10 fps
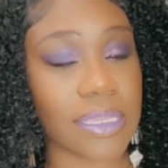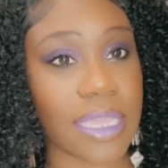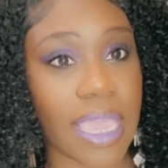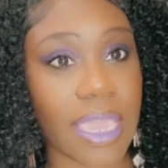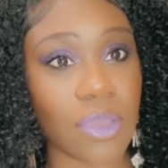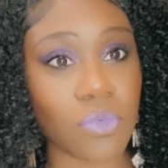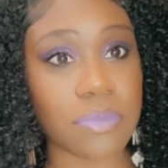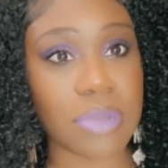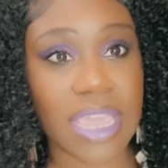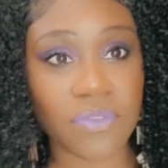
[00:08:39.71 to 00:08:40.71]
okay, when
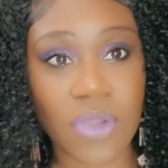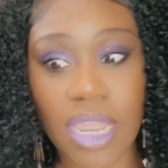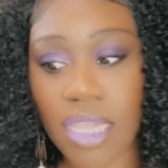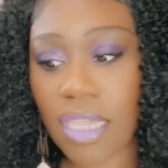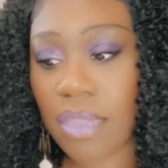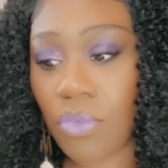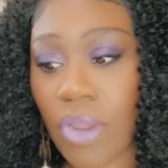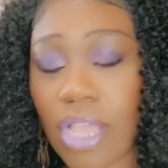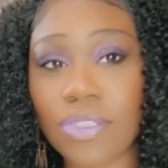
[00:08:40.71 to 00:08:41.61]
Black Friday came around.